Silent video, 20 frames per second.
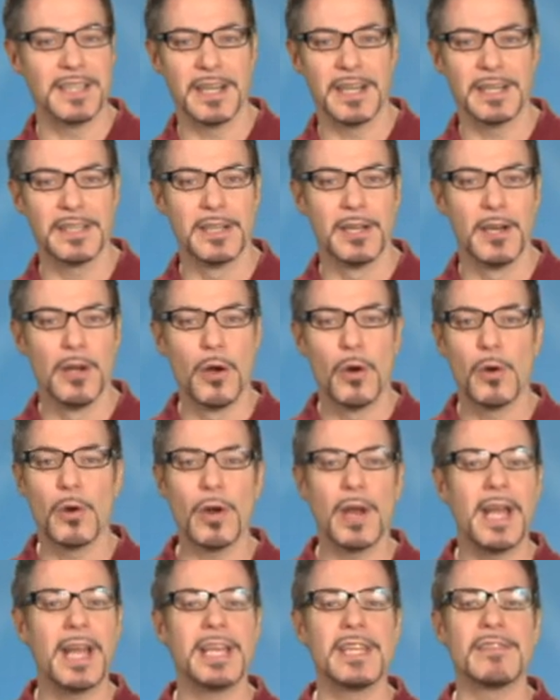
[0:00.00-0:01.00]
Doug
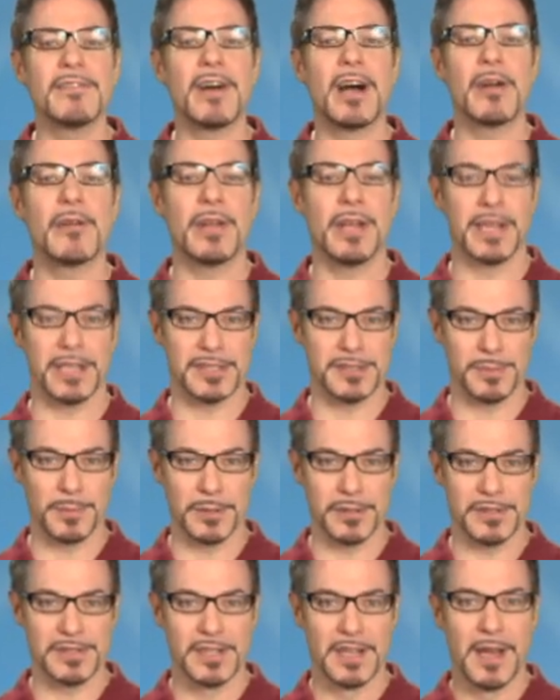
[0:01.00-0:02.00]
or any of our
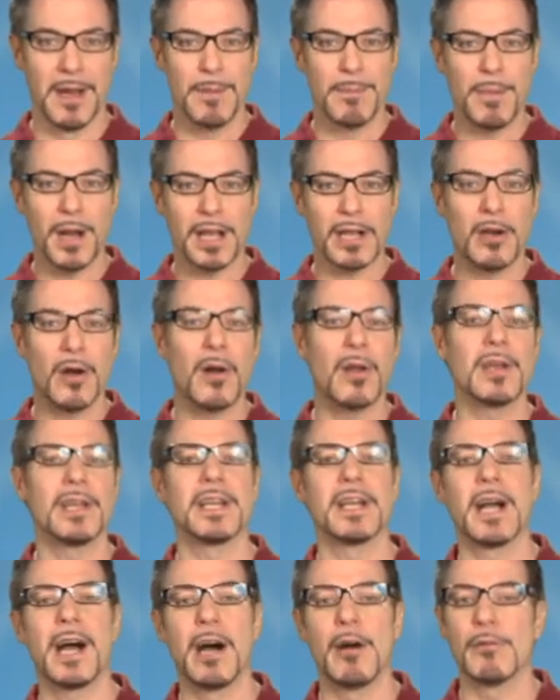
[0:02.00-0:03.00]
experts by
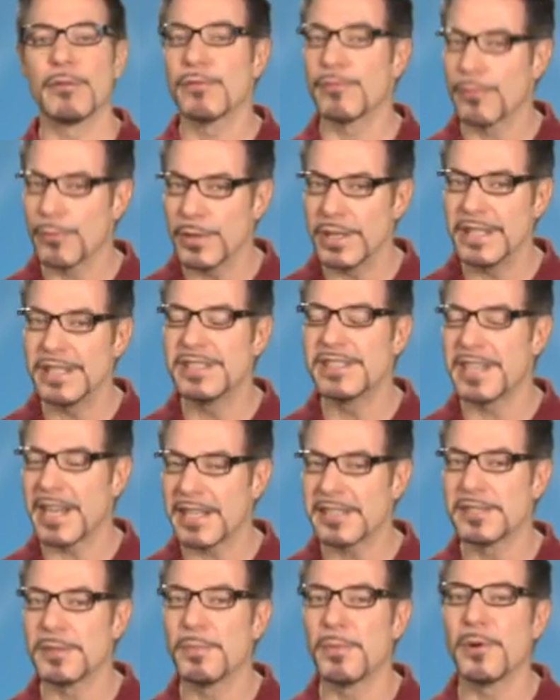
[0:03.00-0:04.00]
calling our free
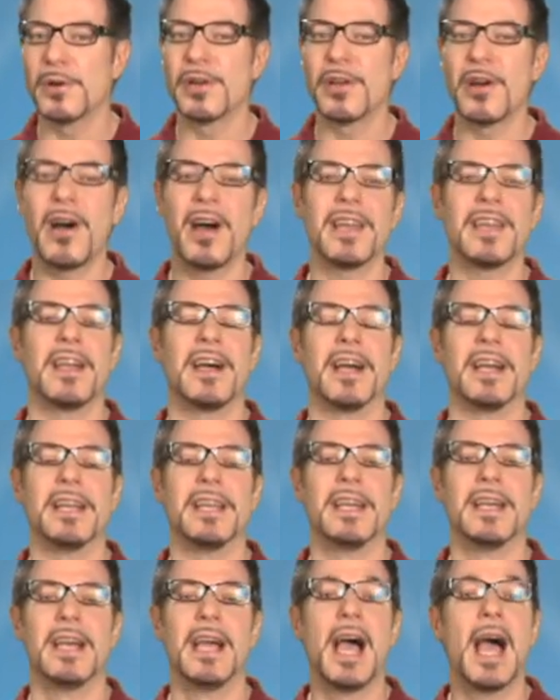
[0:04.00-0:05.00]
tech support hotline
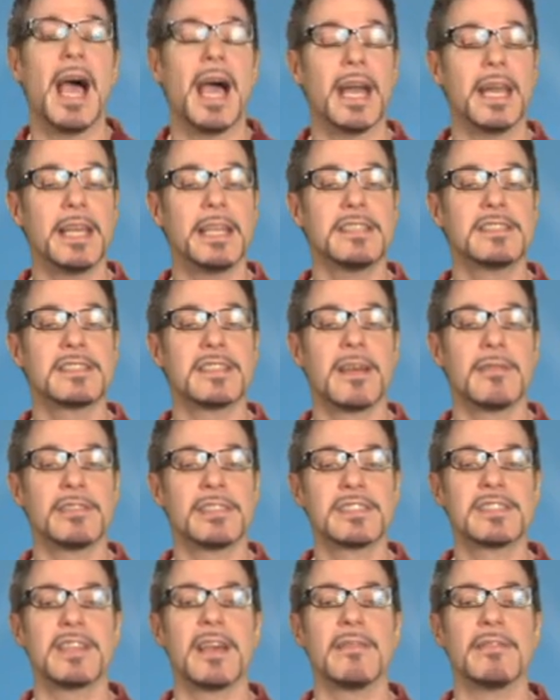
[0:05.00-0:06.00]
at
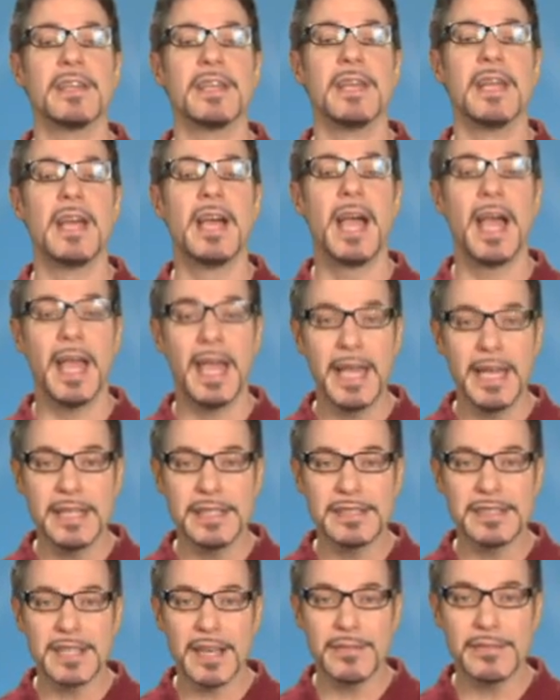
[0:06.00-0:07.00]
877
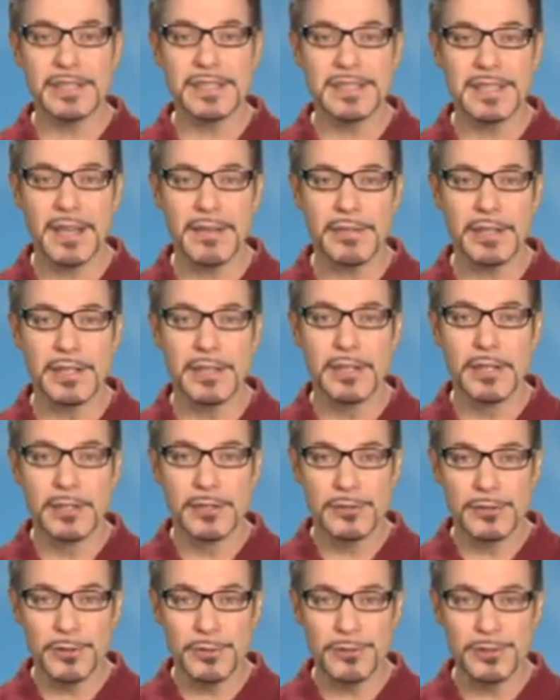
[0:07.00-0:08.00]
877
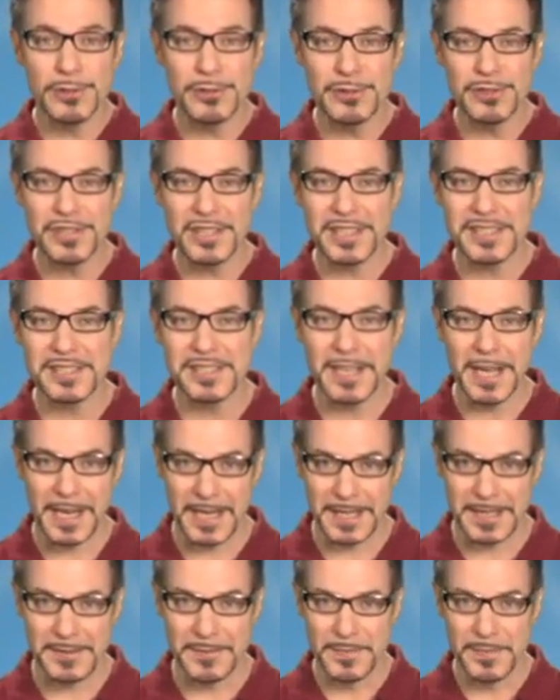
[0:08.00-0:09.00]

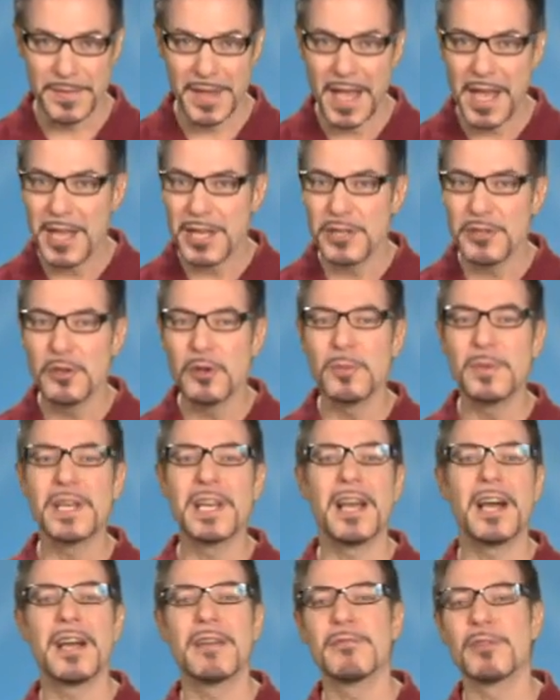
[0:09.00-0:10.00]
2269. You'll be
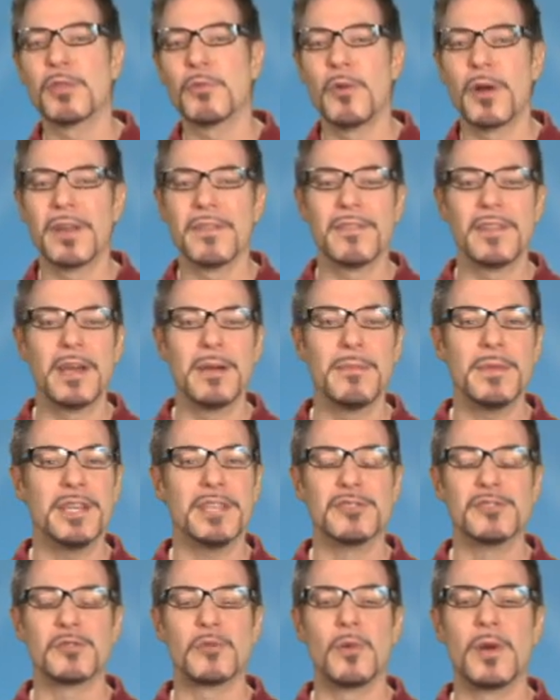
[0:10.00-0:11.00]
live with one of them
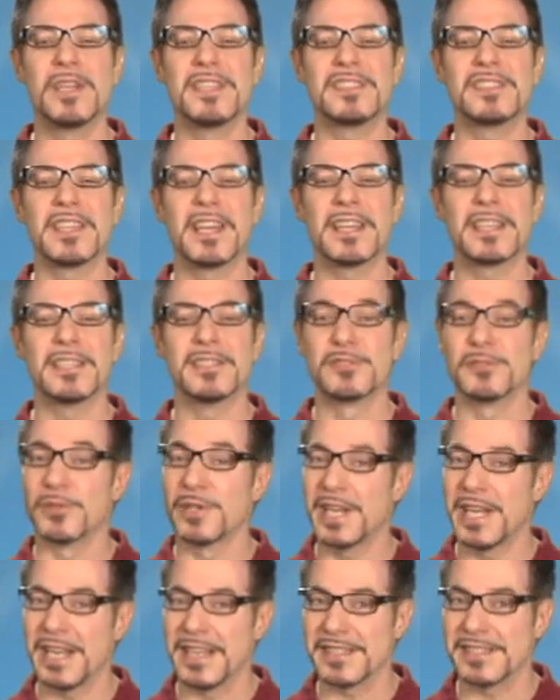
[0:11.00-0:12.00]
in 20 seconds or
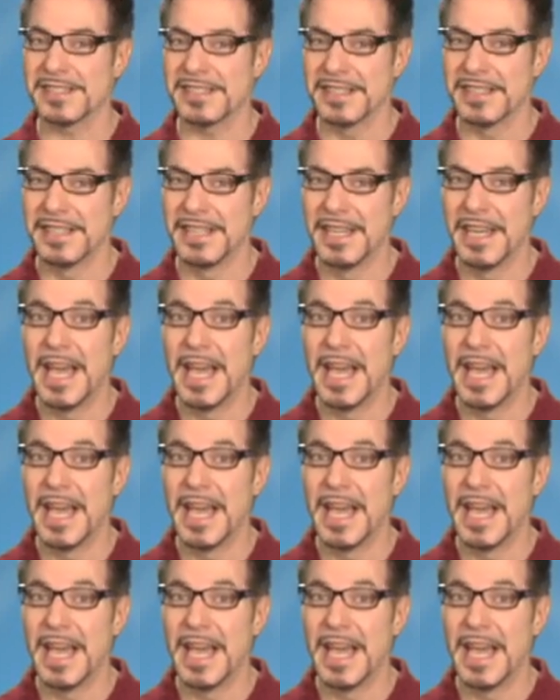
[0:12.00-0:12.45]
less.